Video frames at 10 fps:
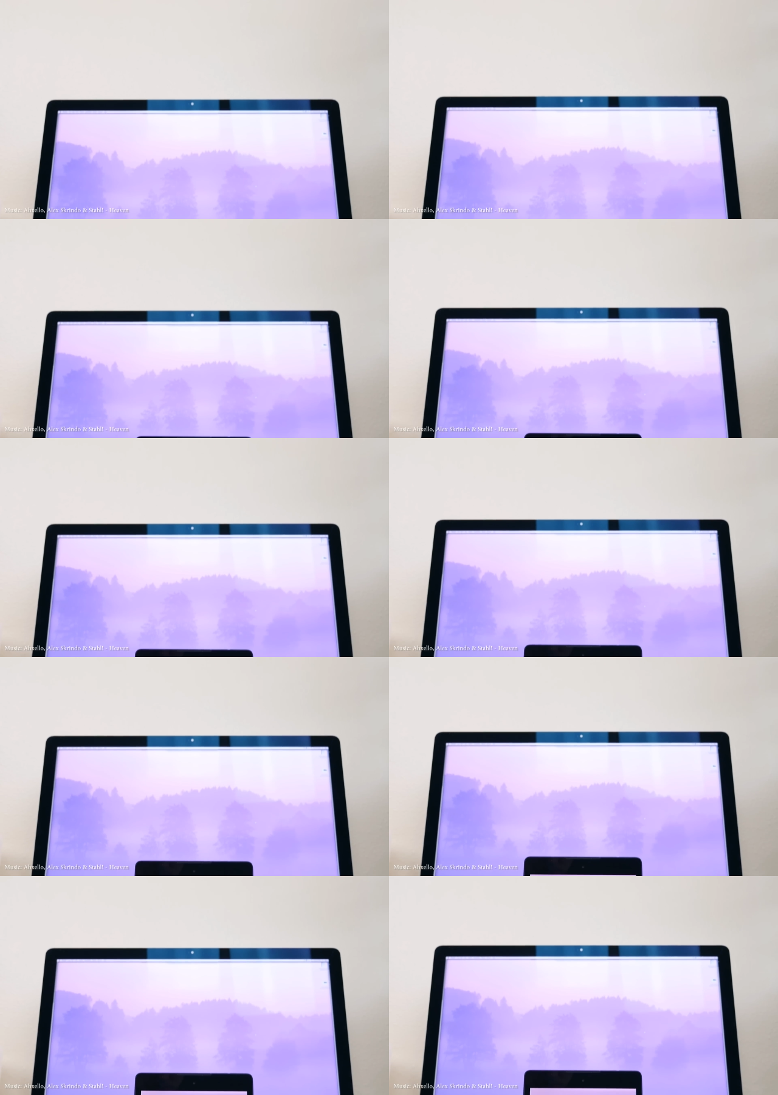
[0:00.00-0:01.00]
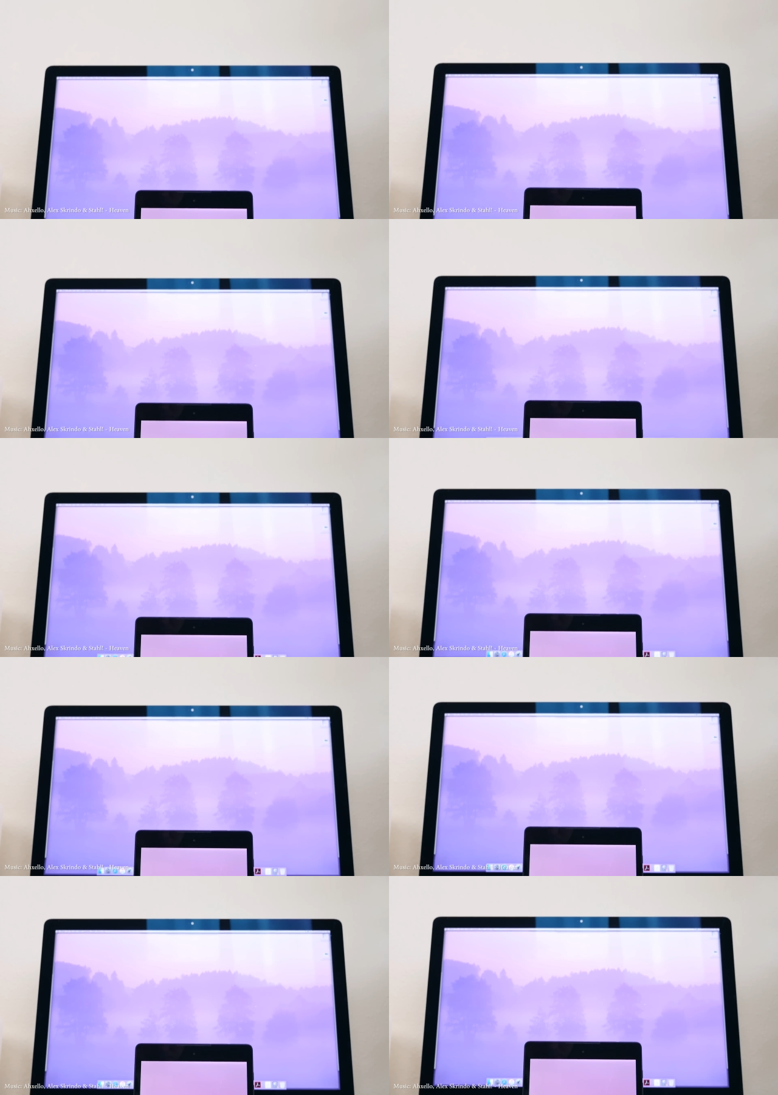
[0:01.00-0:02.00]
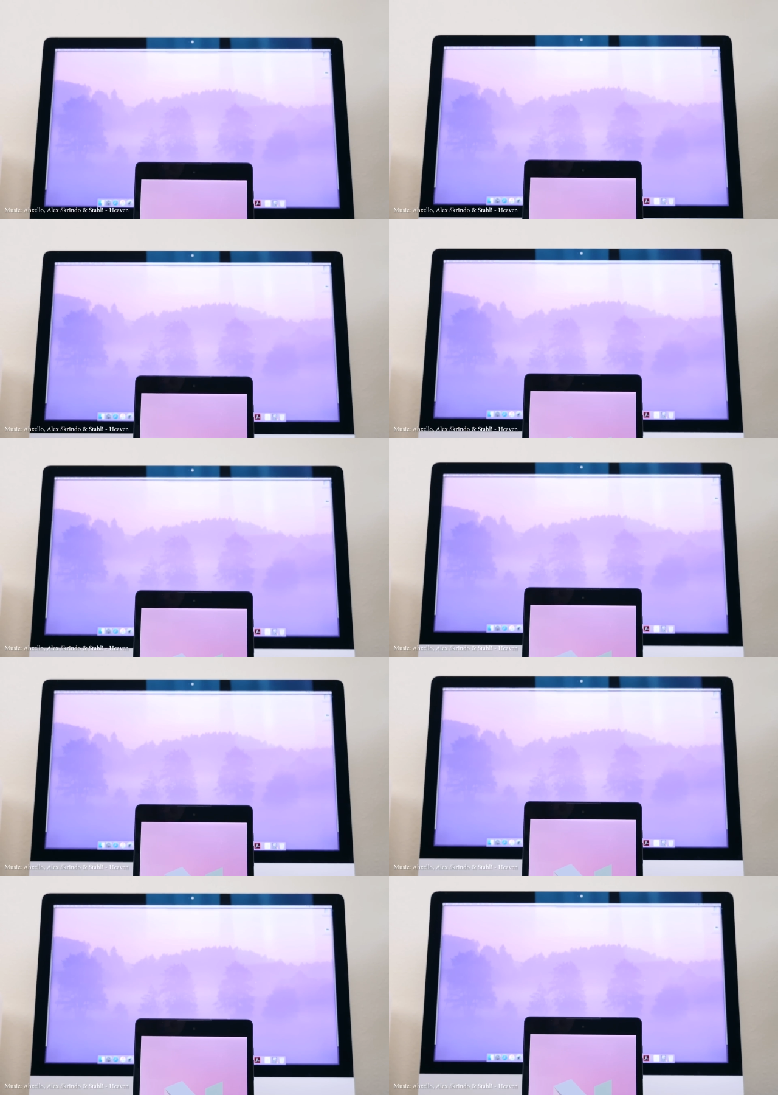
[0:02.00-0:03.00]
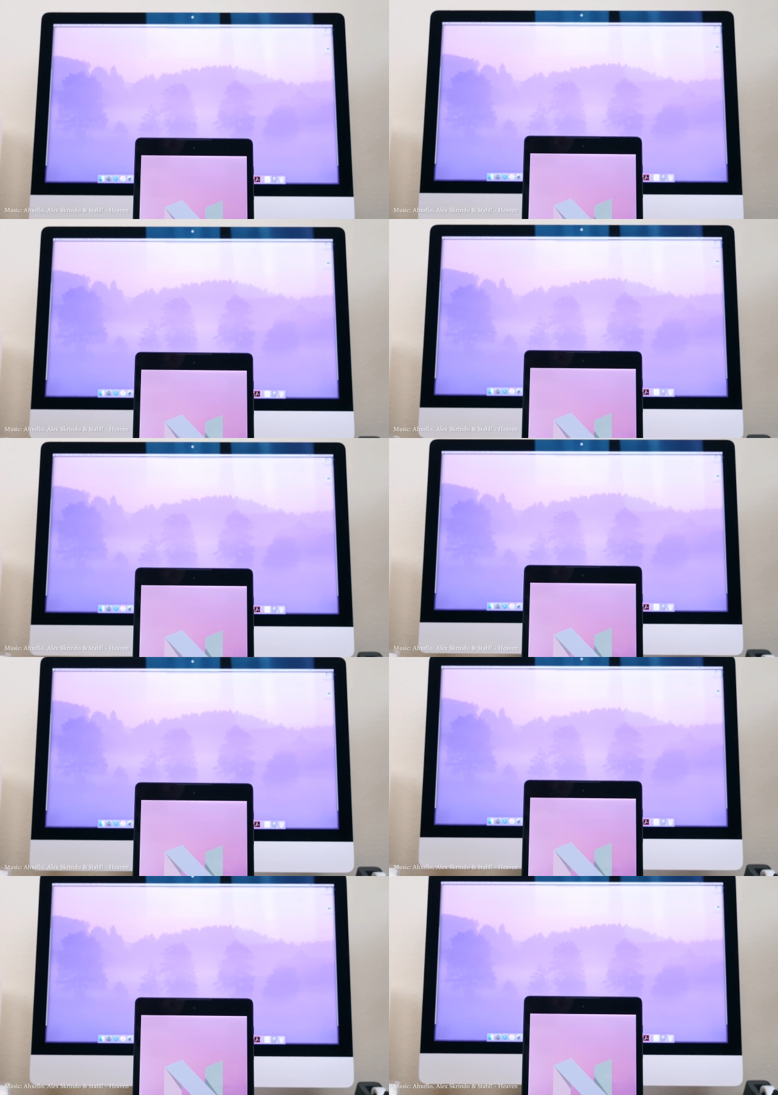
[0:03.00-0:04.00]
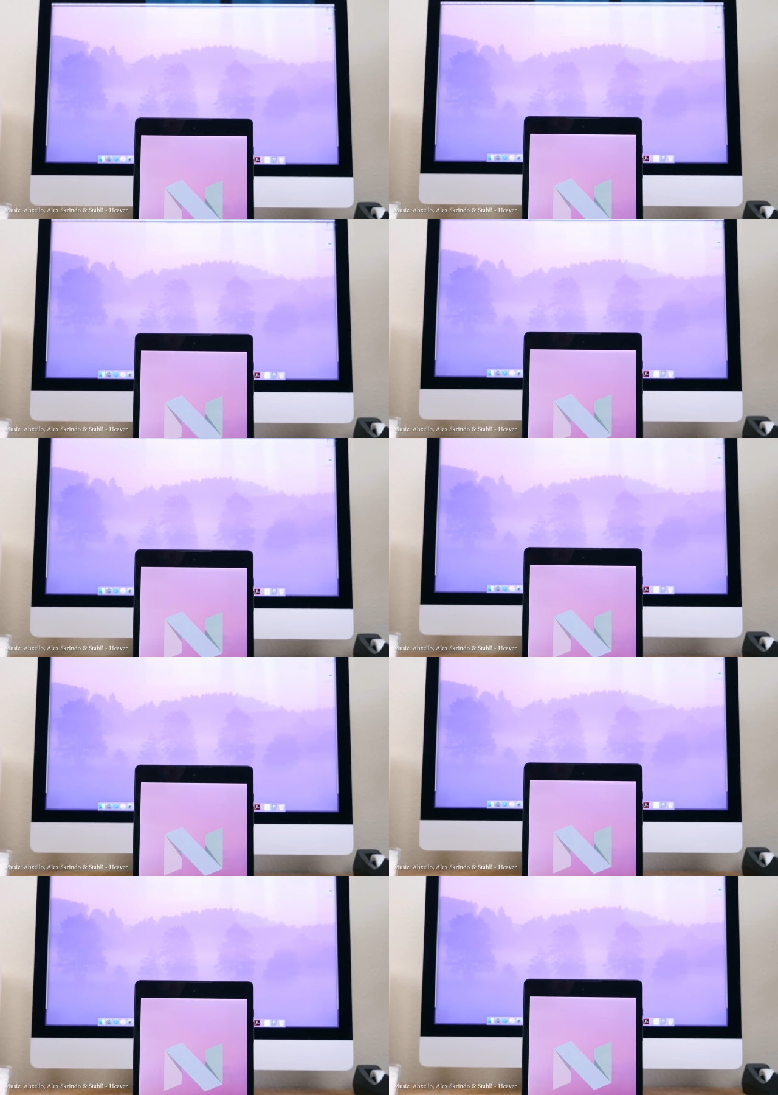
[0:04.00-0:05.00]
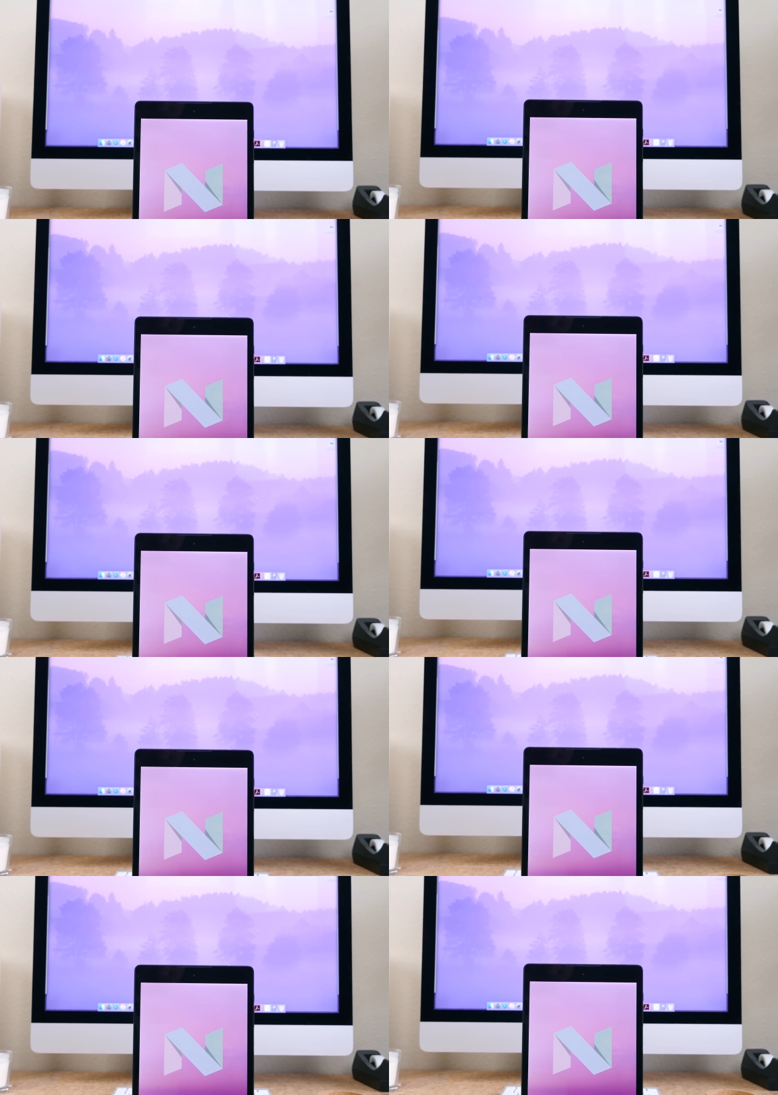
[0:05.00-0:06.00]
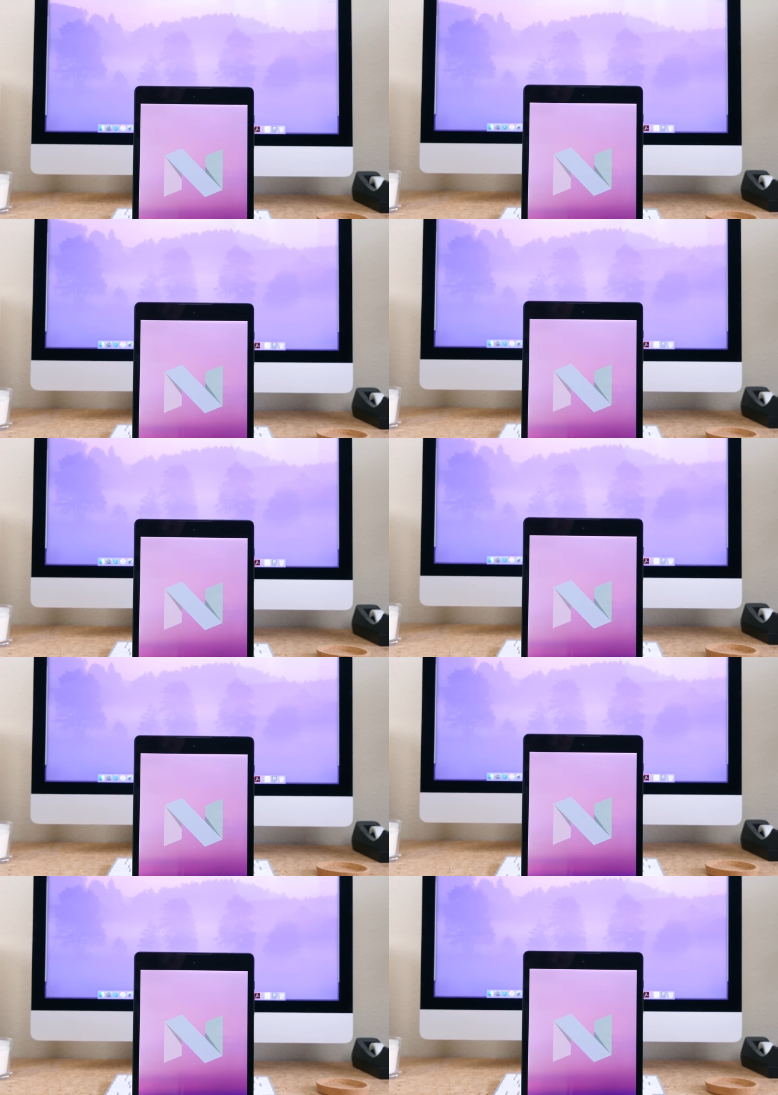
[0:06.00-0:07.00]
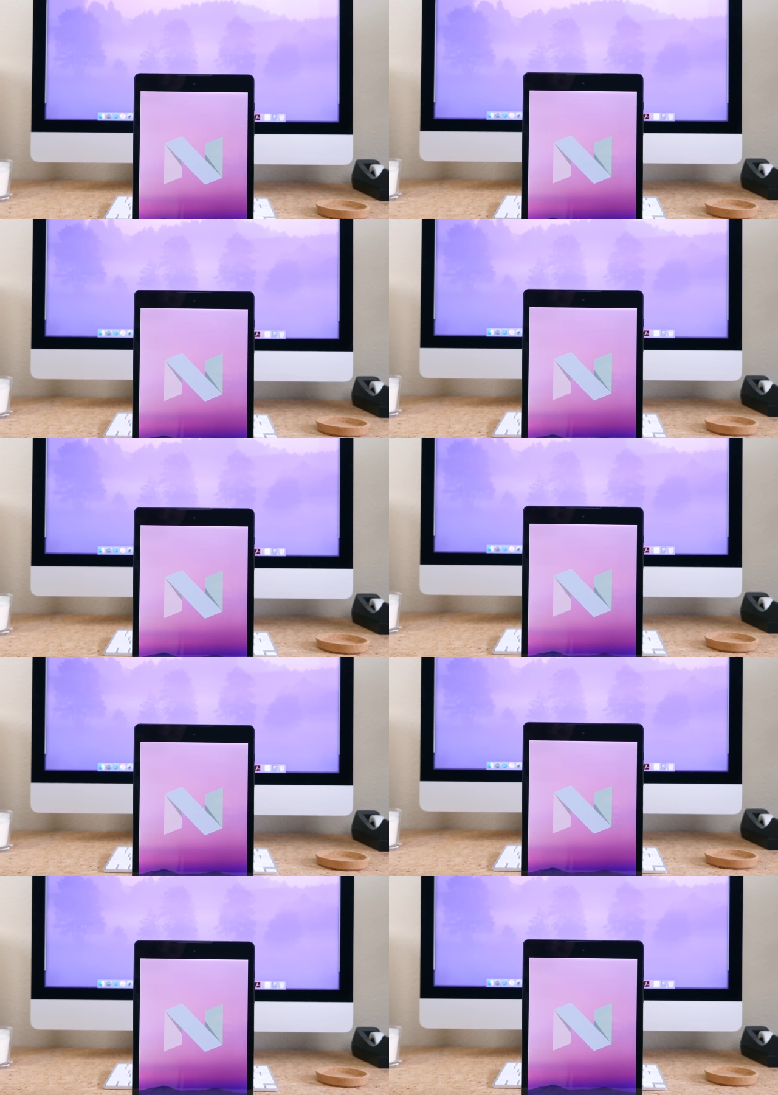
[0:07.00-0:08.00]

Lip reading: No face is visible, so there are no lips to read.